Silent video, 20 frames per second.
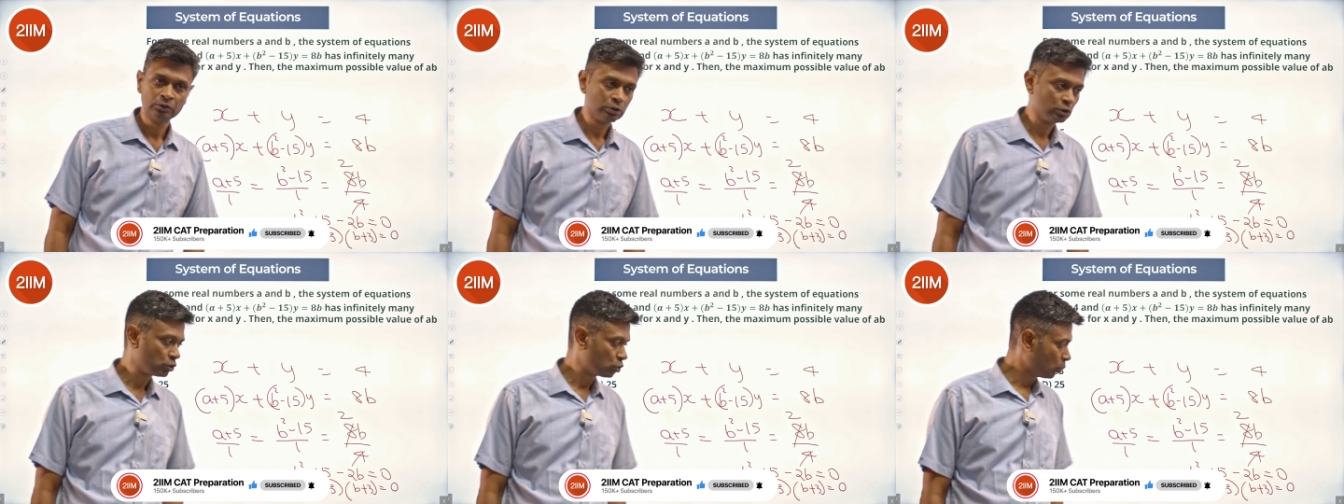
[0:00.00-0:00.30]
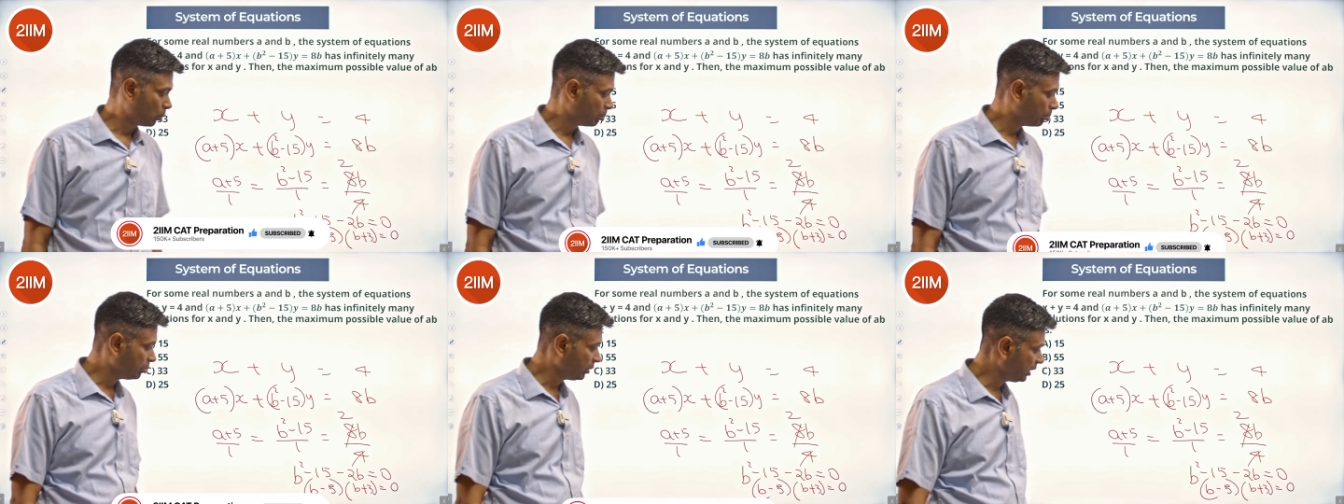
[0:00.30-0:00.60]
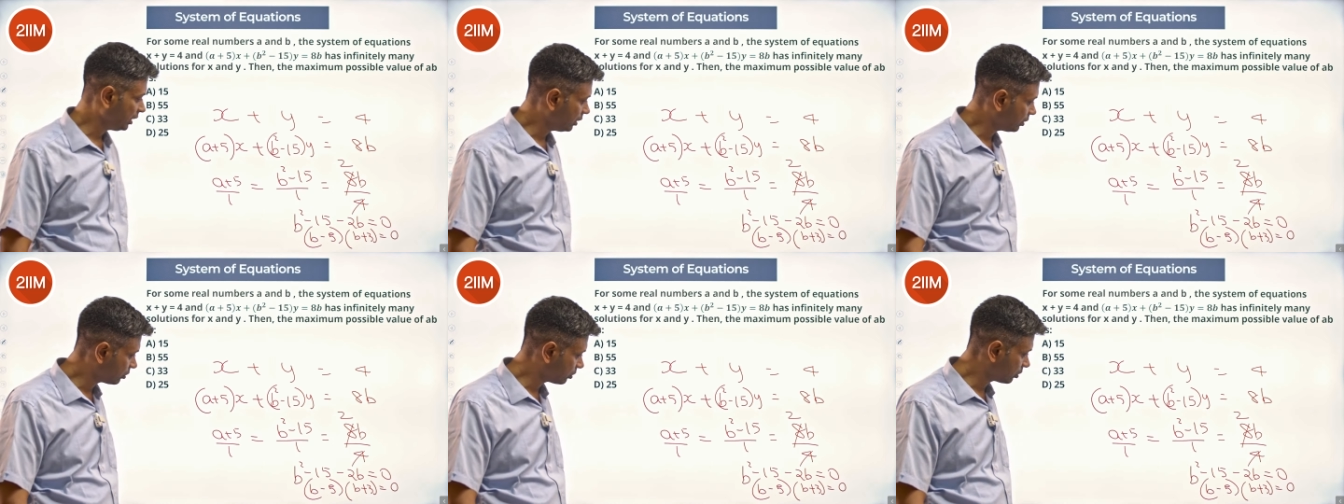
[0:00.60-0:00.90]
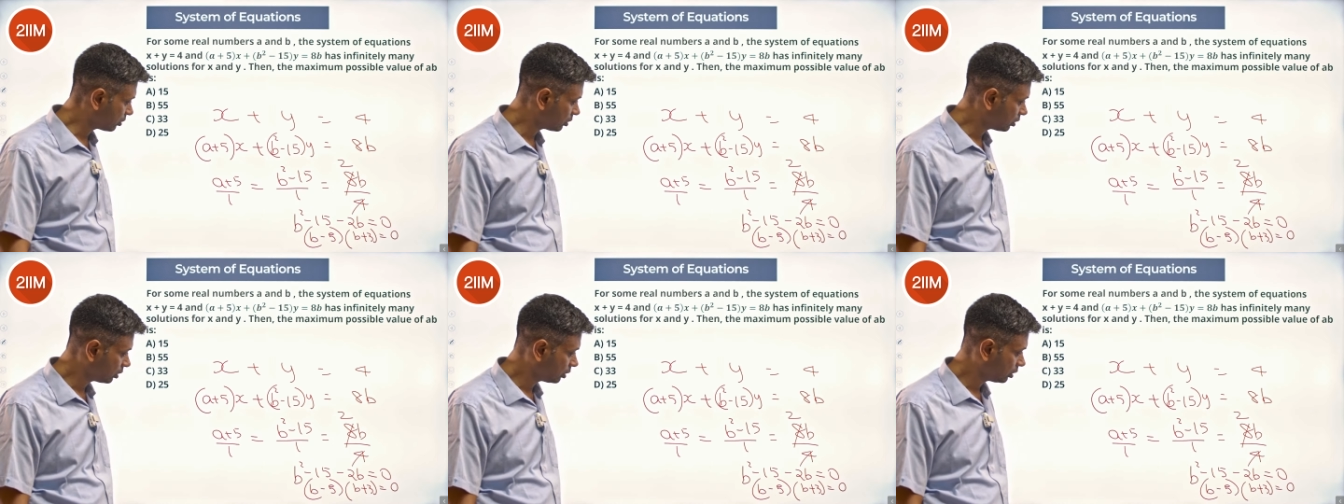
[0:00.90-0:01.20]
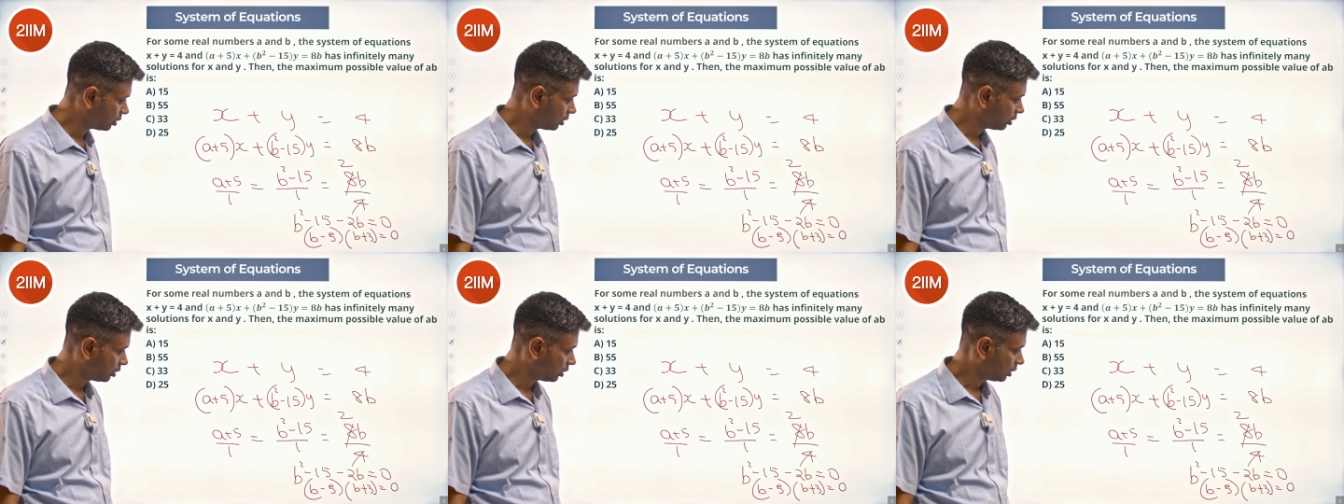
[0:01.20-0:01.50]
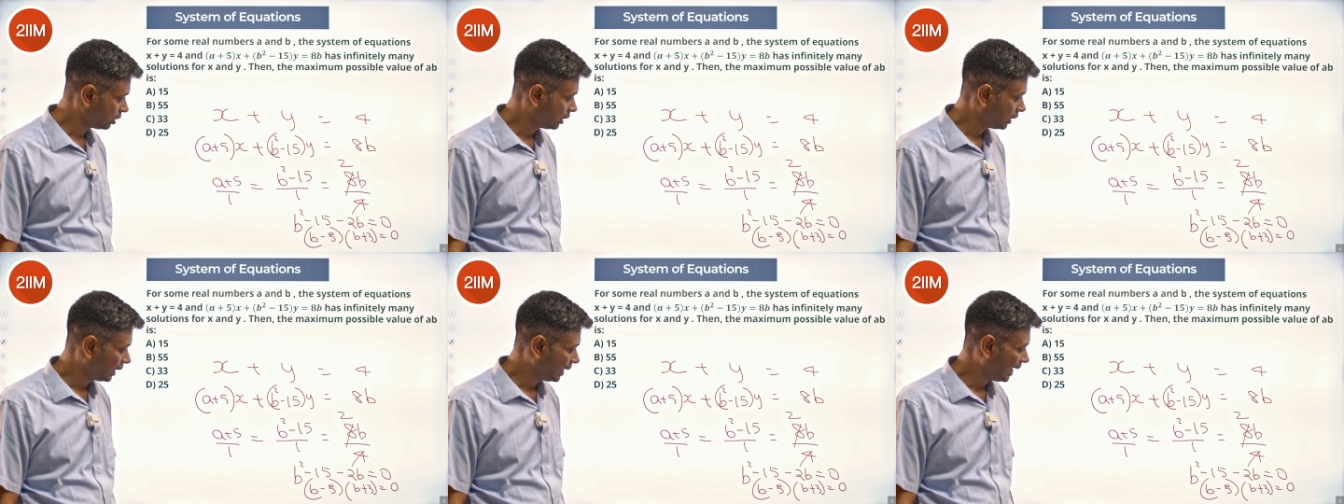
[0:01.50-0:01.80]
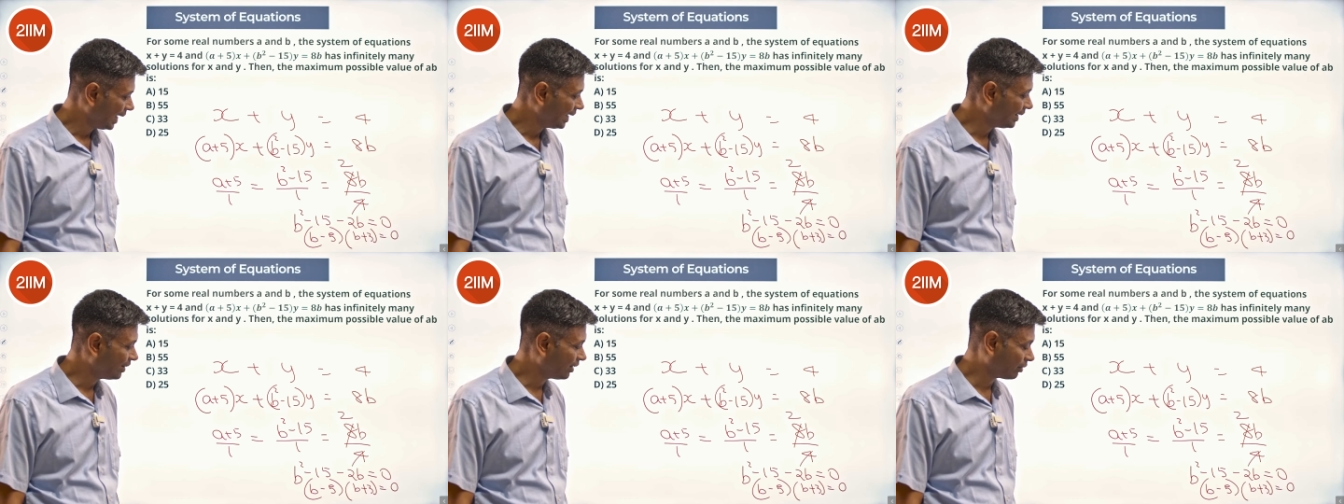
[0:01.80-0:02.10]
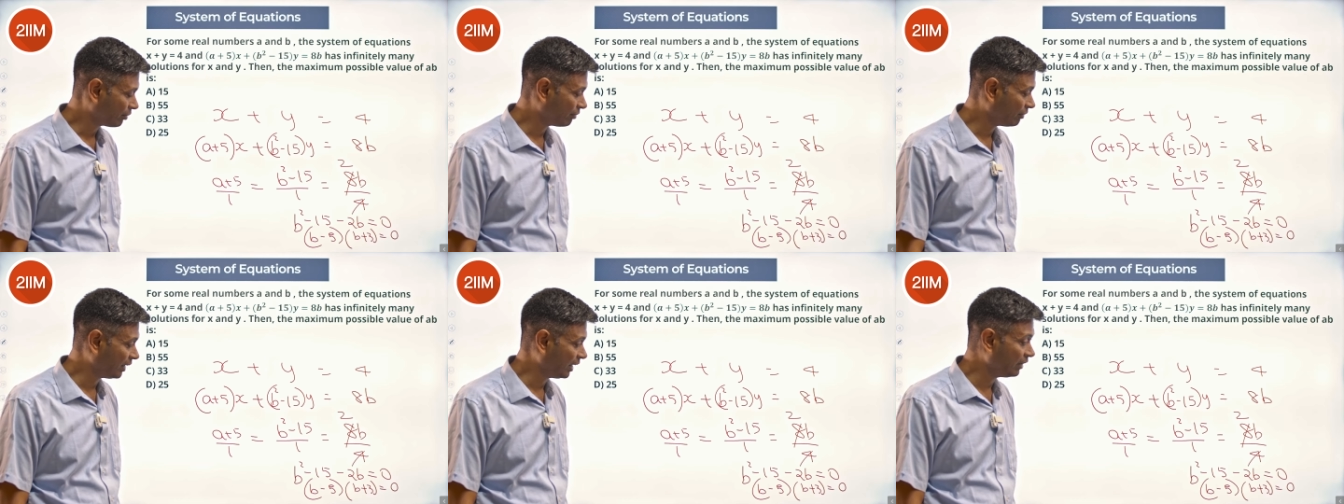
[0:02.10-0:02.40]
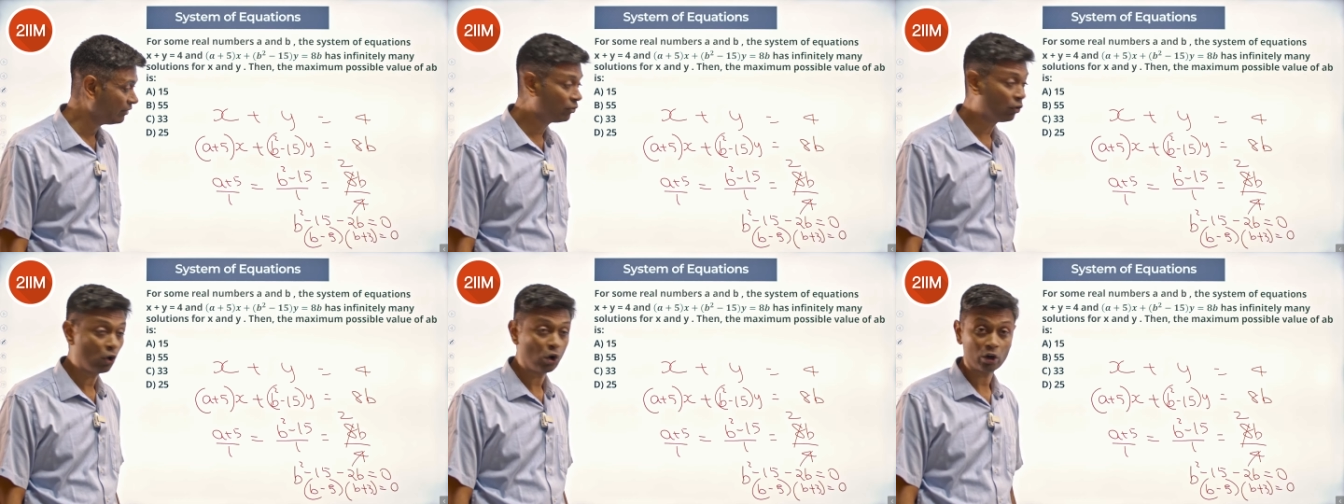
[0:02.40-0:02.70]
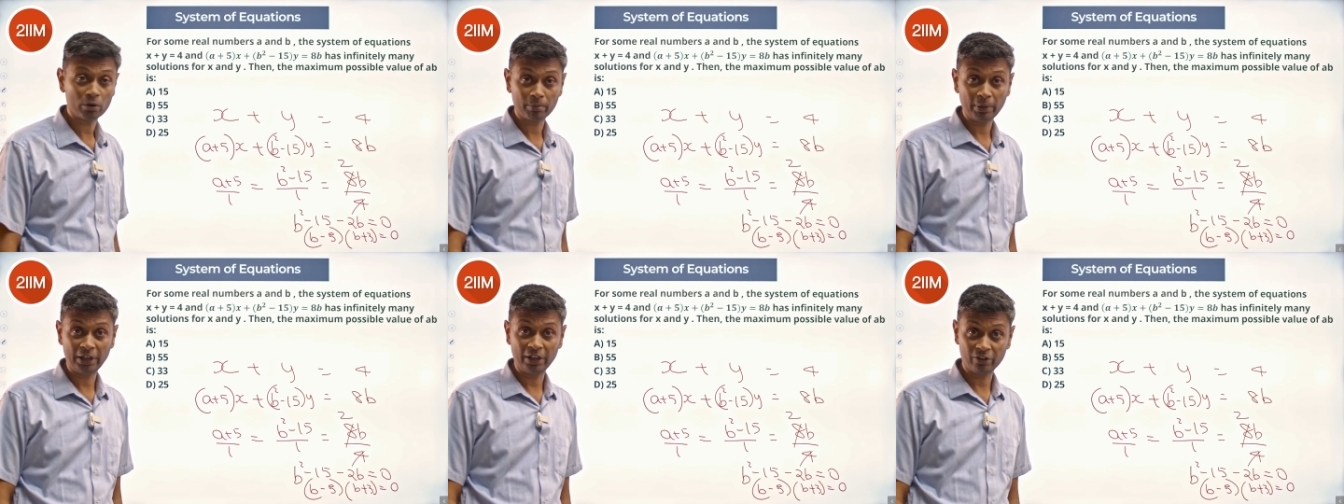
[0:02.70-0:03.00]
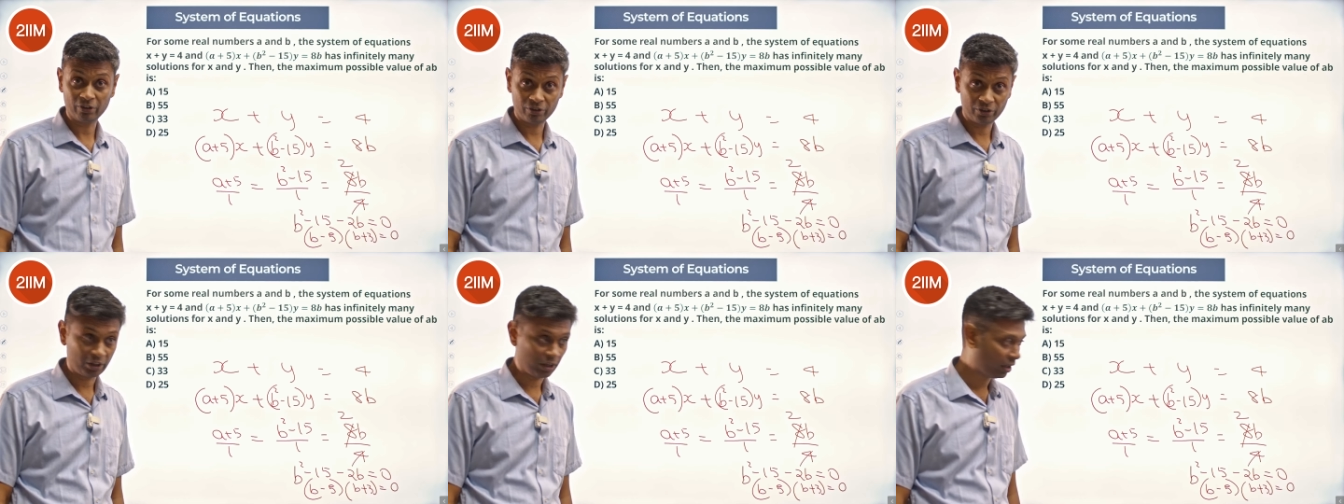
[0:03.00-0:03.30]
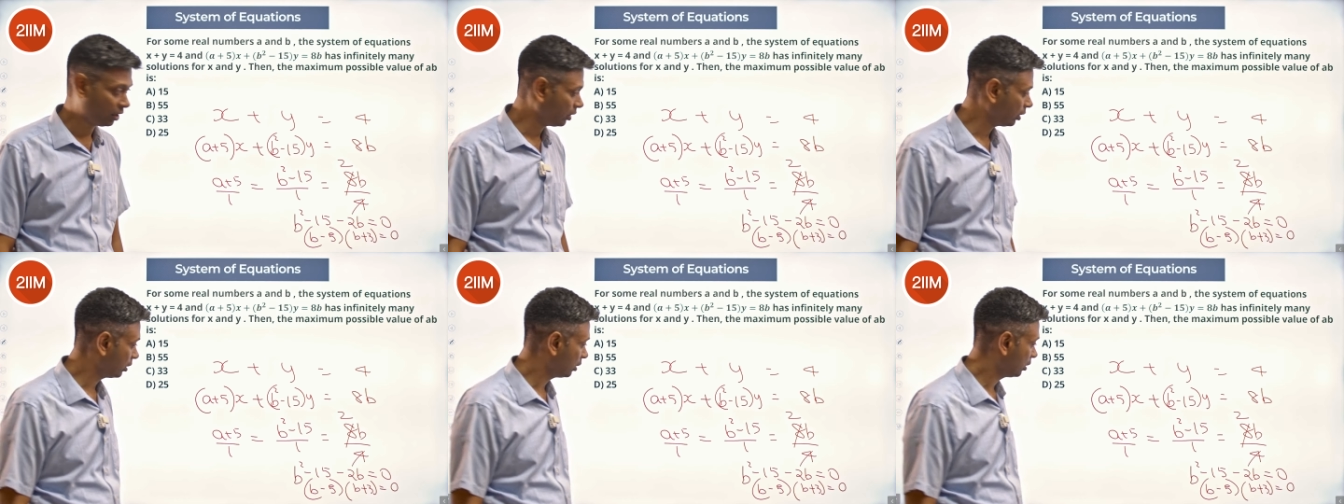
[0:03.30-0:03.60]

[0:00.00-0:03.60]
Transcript: So, b is either 5 or minus 3.